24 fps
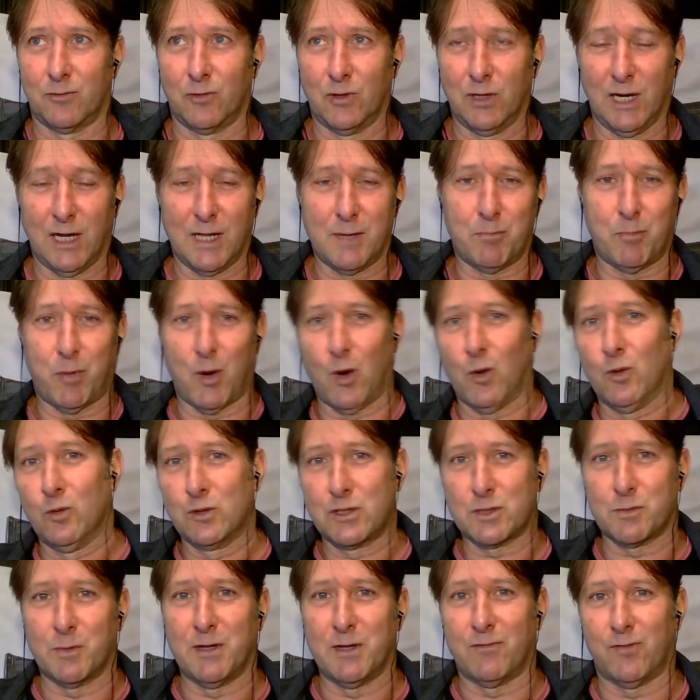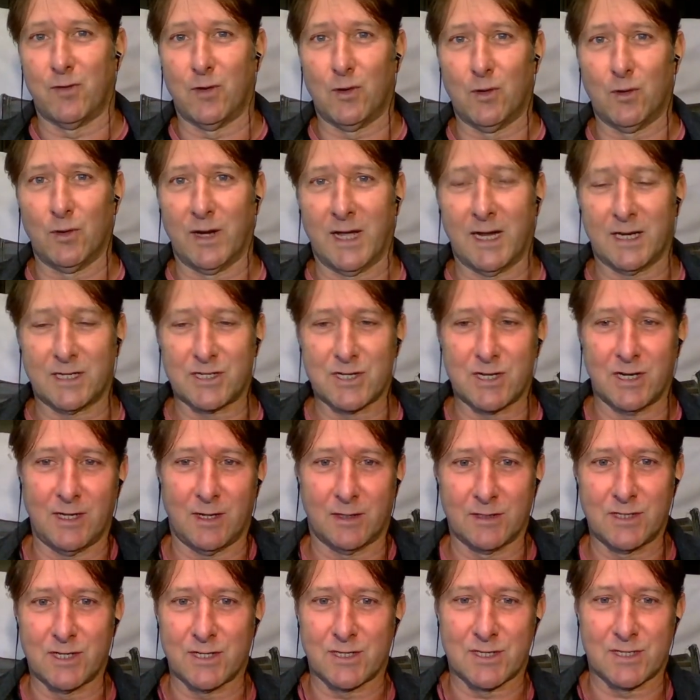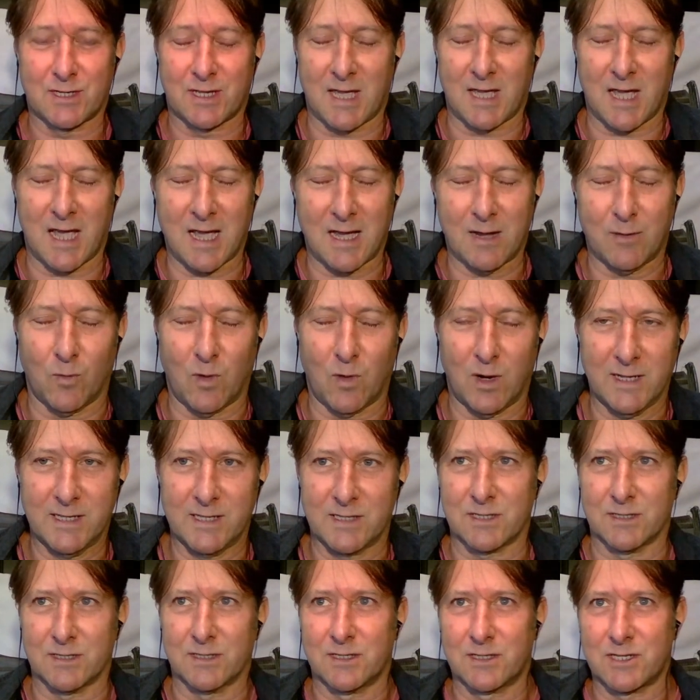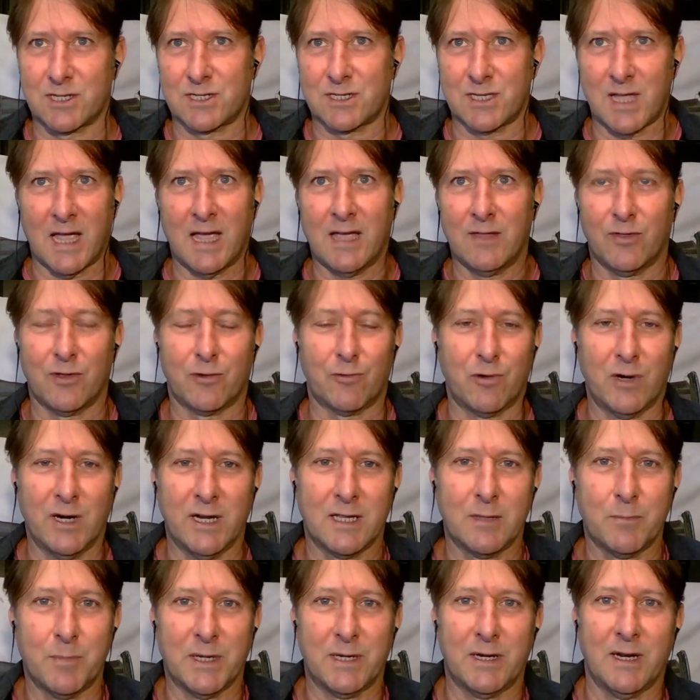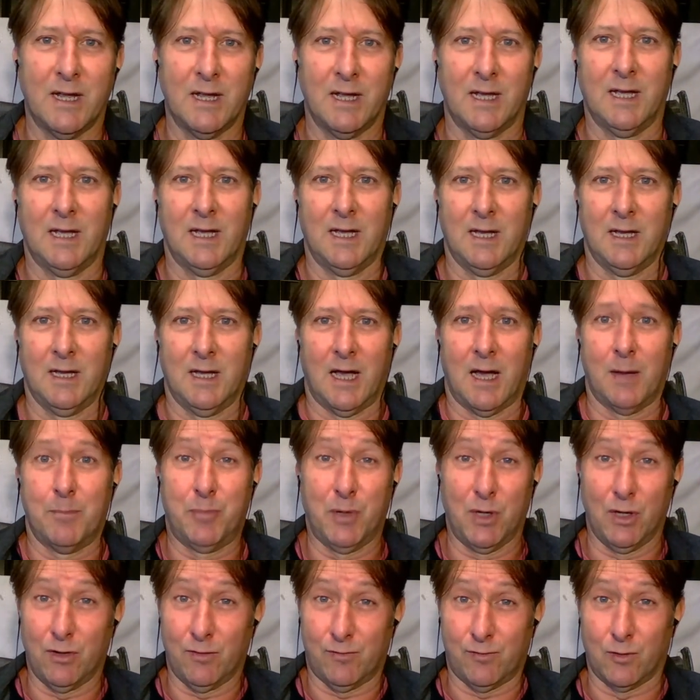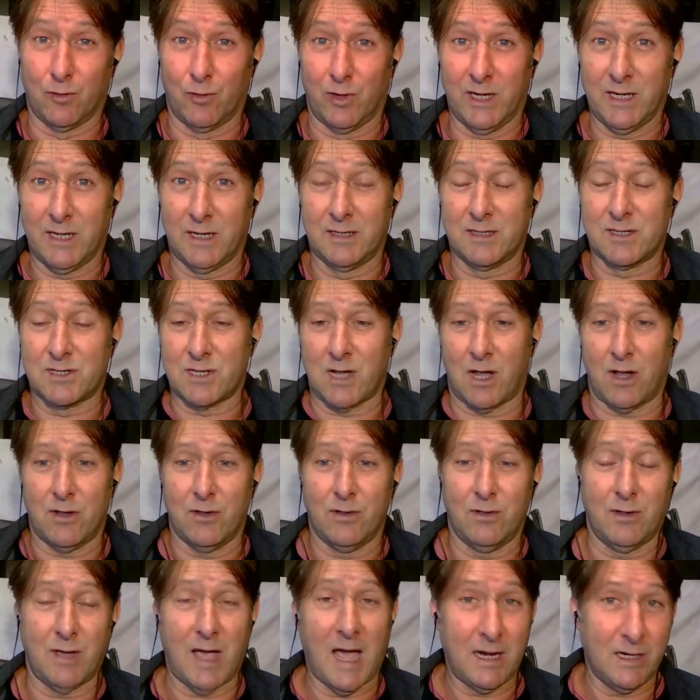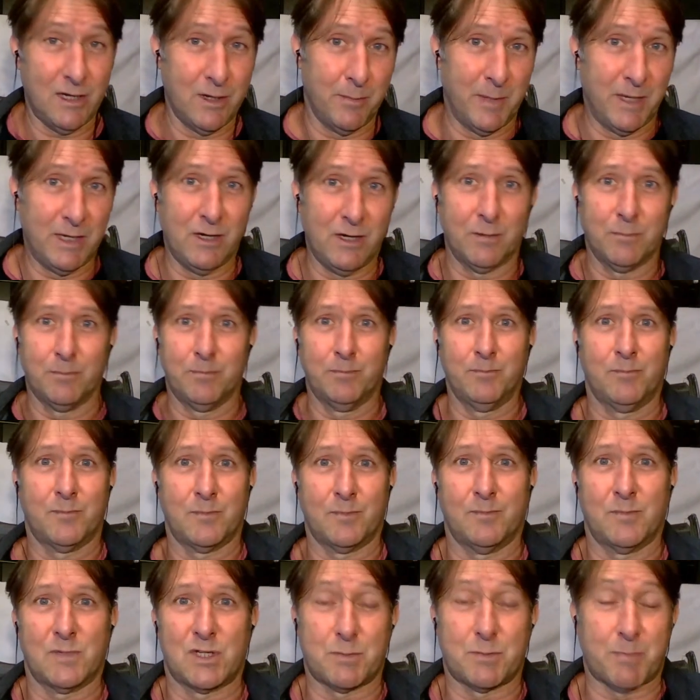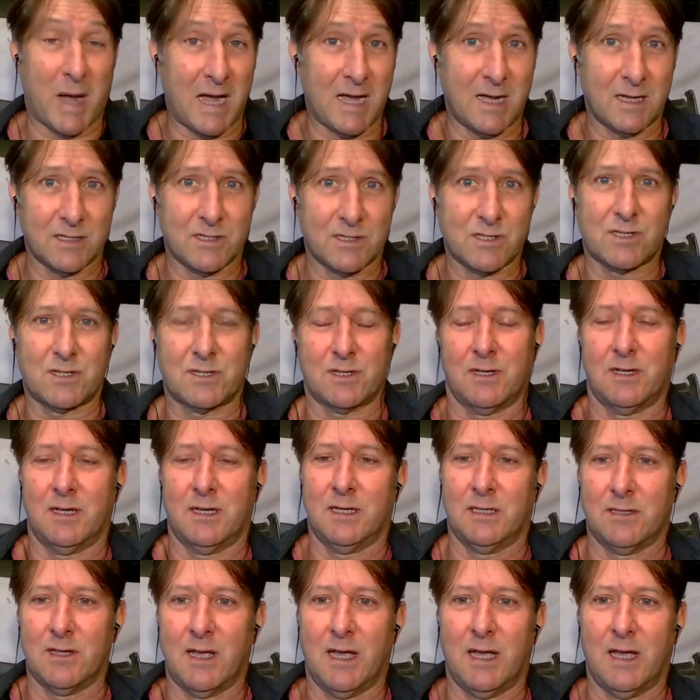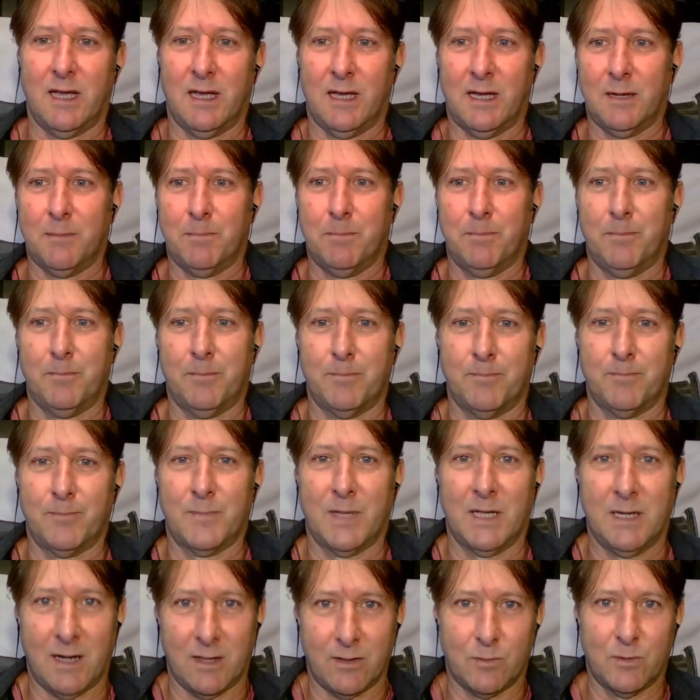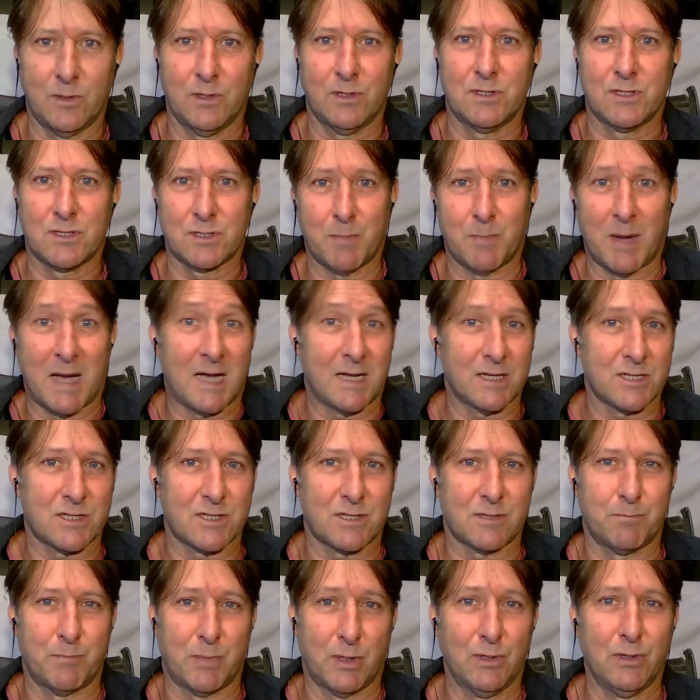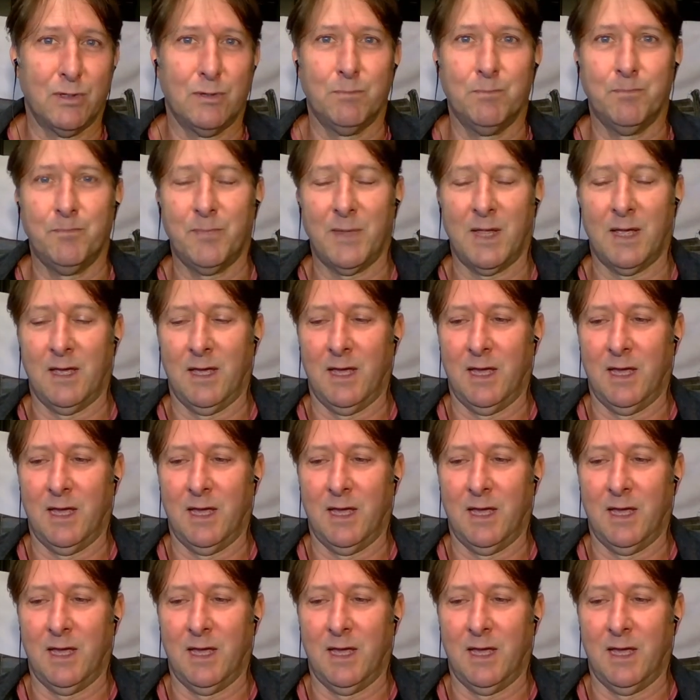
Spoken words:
really pulls me forward, actually. I just can't wait to stand the rig. But a beautiful rig, so aluminium spars, in other words, mast boom